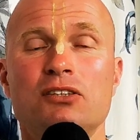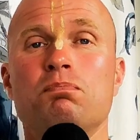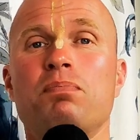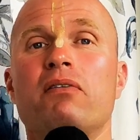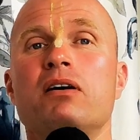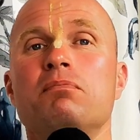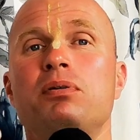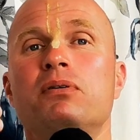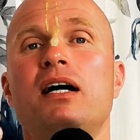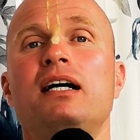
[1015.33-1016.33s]
So
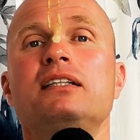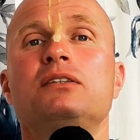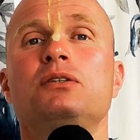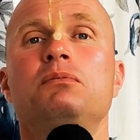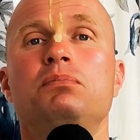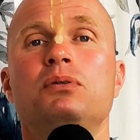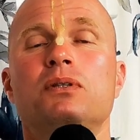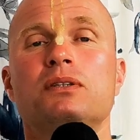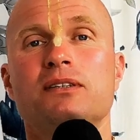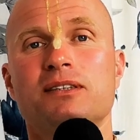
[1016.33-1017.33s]
parampara is so
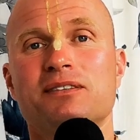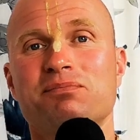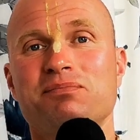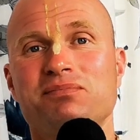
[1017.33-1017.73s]
important.